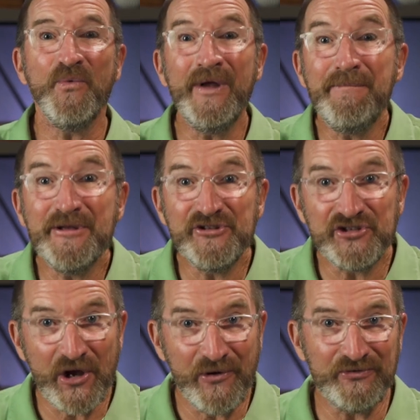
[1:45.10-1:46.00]
We've been
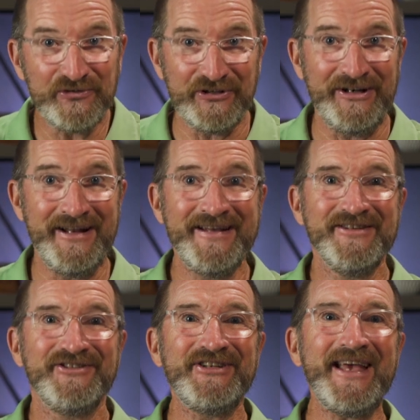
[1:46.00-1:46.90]
chosen,
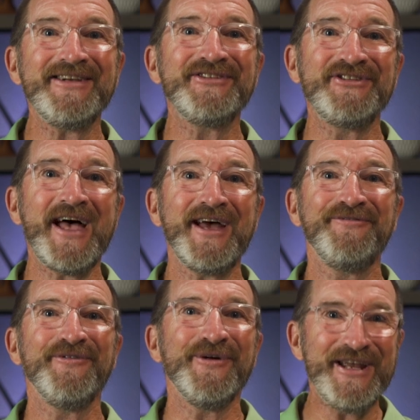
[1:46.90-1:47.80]
set
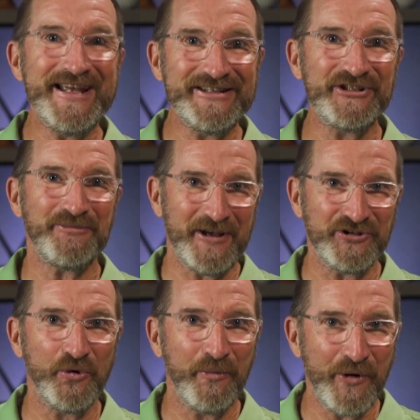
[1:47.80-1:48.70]
aside for His
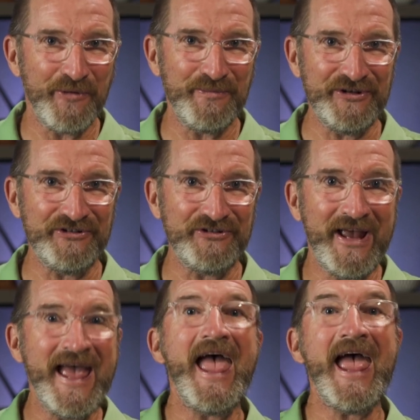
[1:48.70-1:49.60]
special purpose,
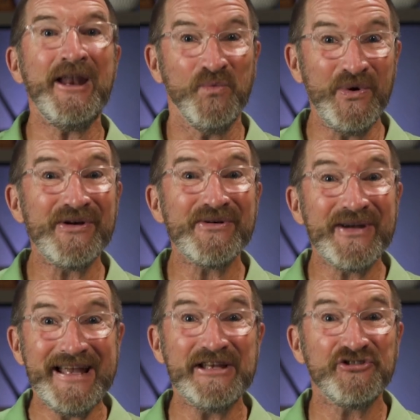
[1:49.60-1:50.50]
and we're
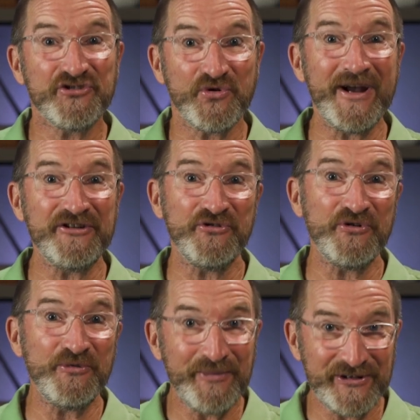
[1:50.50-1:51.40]
His
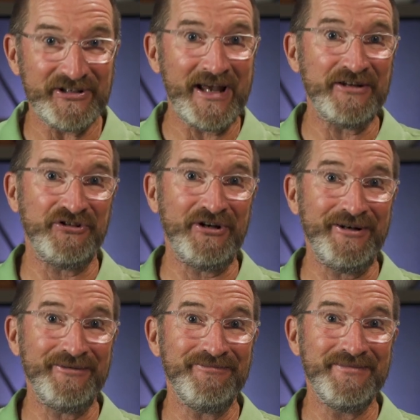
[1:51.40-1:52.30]
treasured possession.
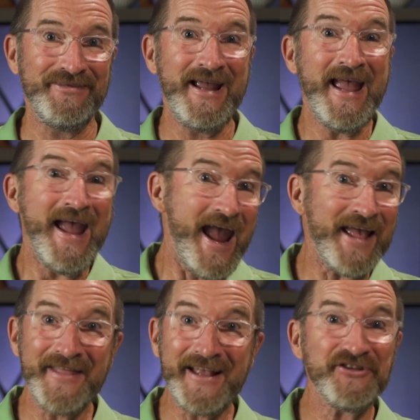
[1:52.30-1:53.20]

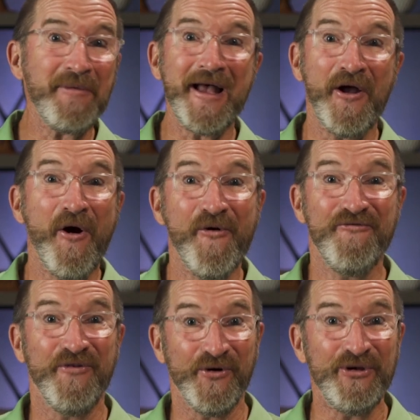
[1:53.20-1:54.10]
And that's my hope
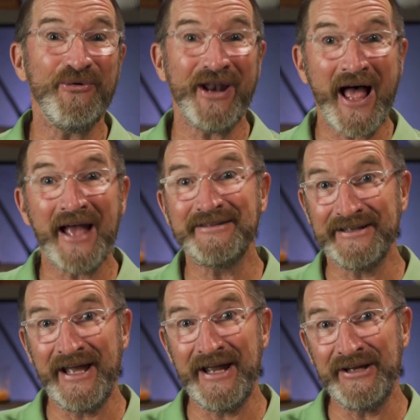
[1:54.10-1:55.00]
for you and I
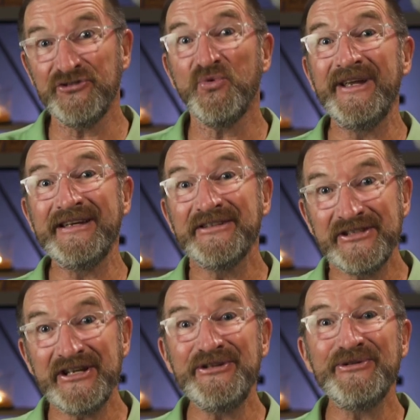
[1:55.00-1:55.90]
today as we
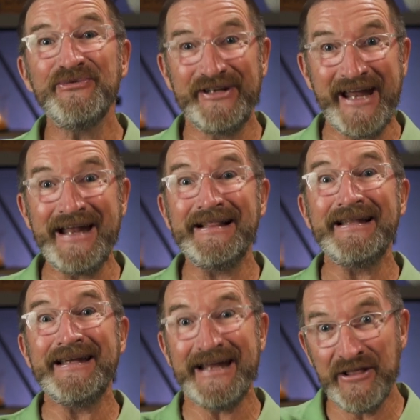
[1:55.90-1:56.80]
continue
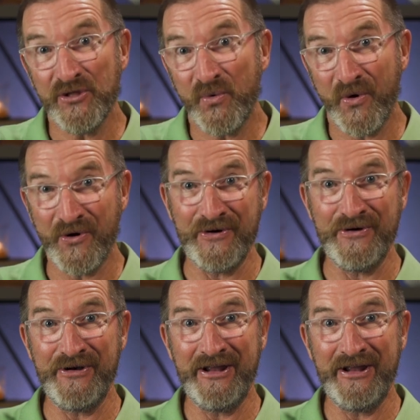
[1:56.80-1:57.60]
daily in the Word